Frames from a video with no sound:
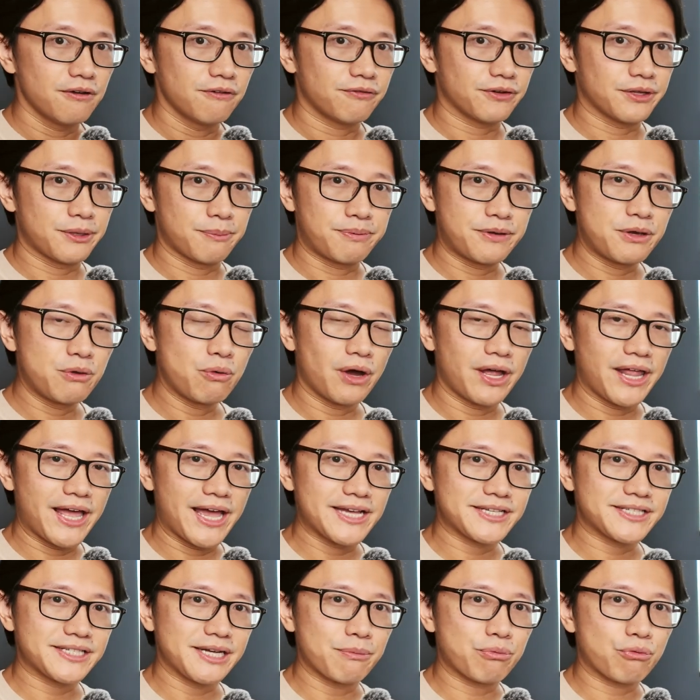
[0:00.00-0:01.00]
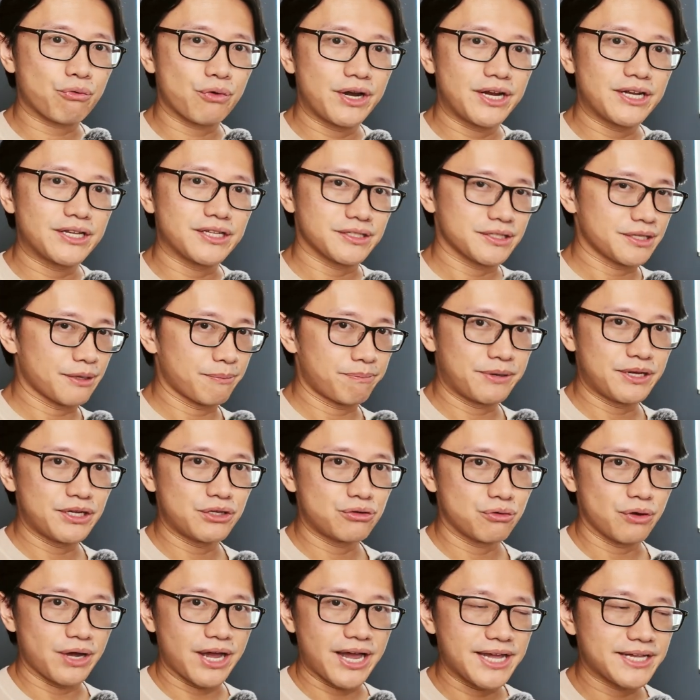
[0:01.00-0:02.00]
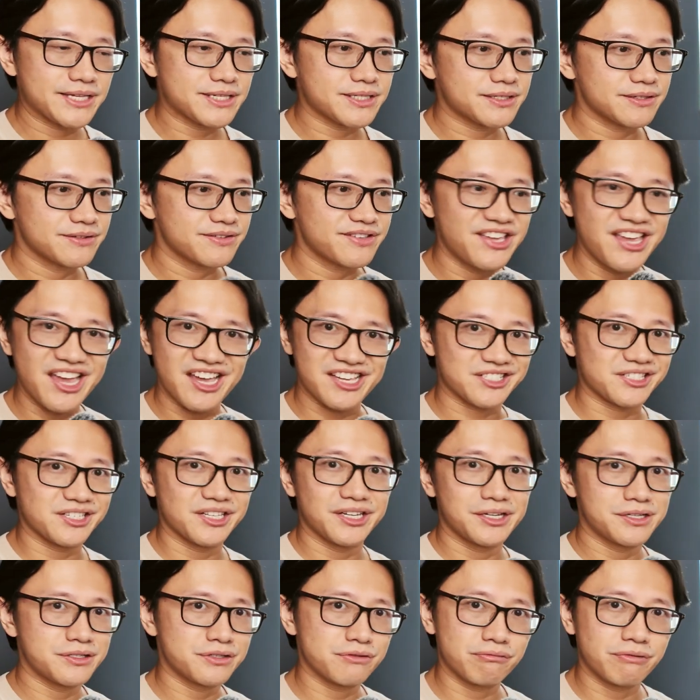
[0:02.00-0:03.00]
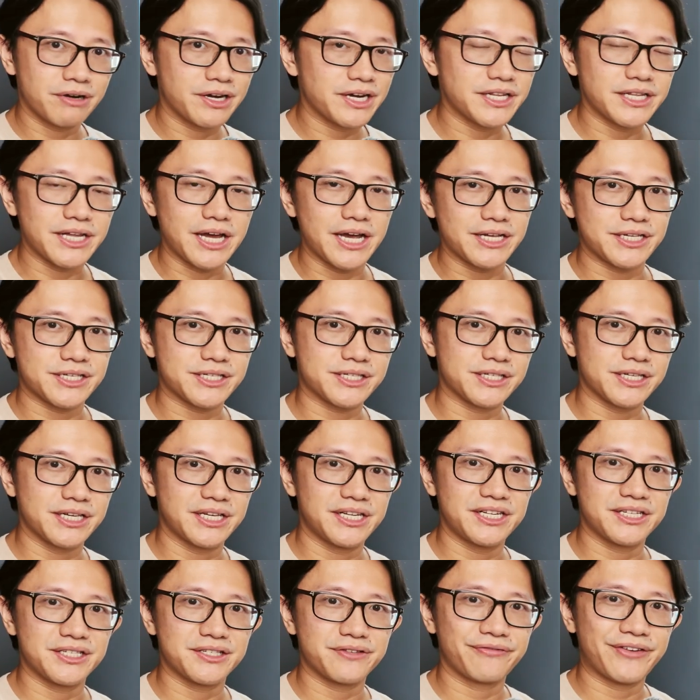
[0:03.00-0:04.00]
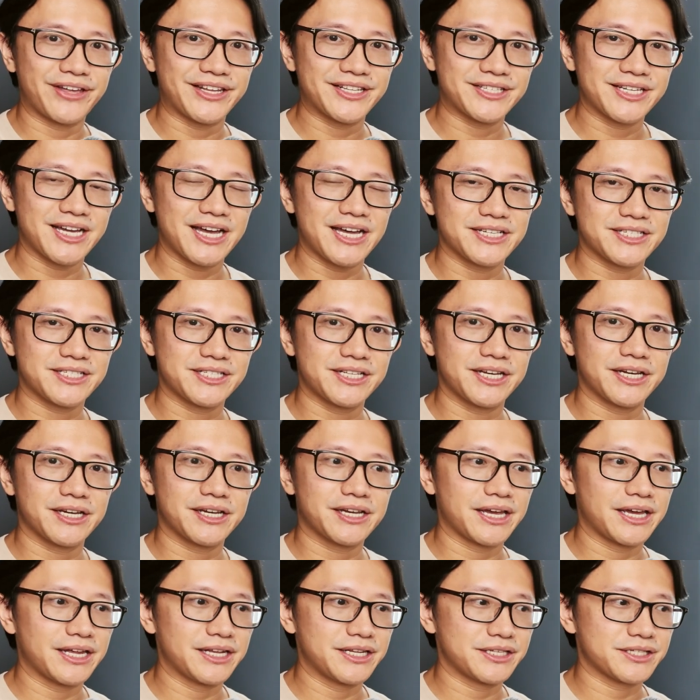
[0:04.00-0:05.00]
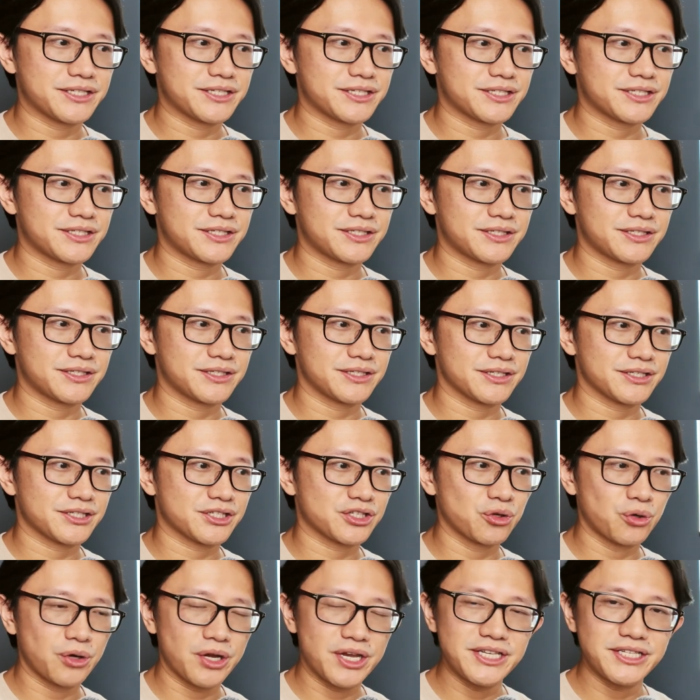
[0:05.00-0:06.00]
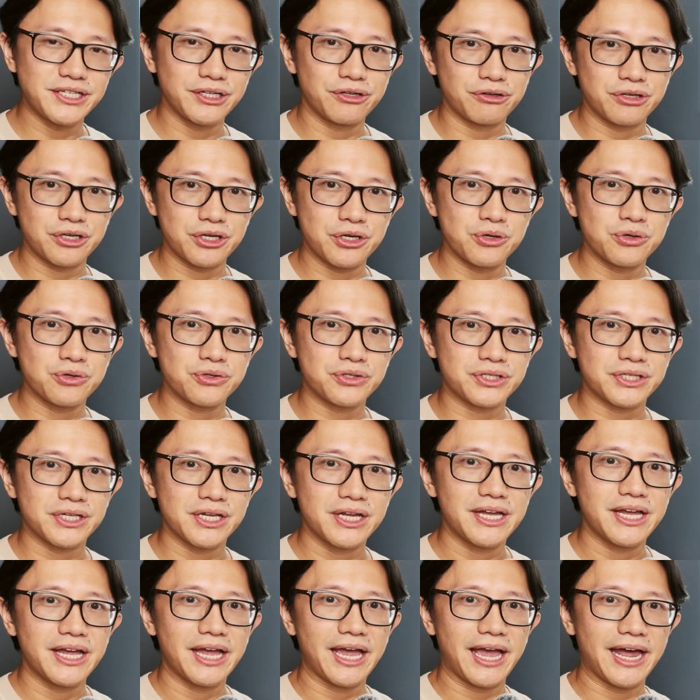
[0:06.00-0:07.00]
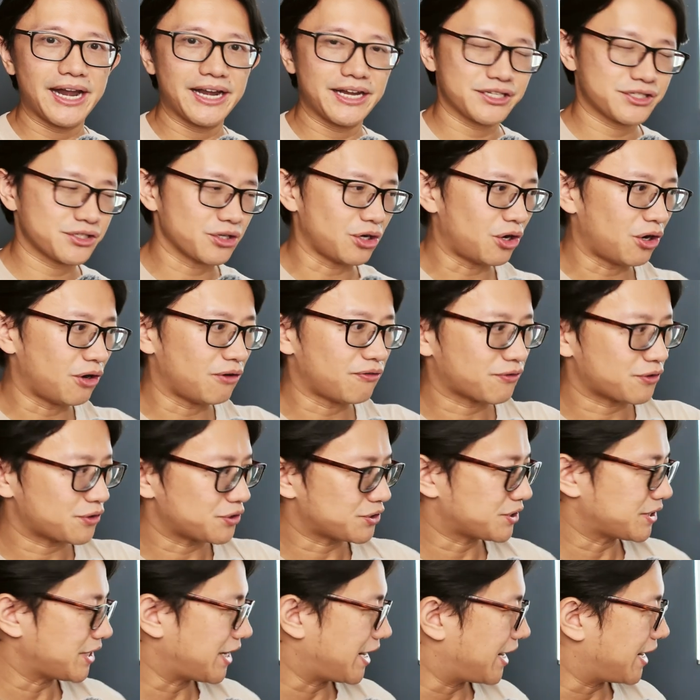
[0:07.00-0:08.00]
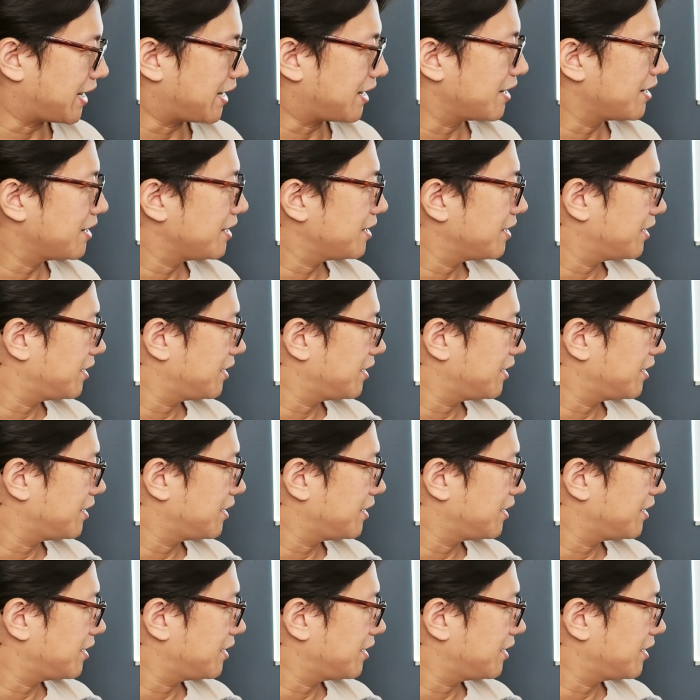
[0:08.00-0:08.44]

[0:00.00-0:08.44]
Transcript: For the P1S upgrade, the P2S, yes, it is really nice. It is fantastic. It is so easy to use, and it offers a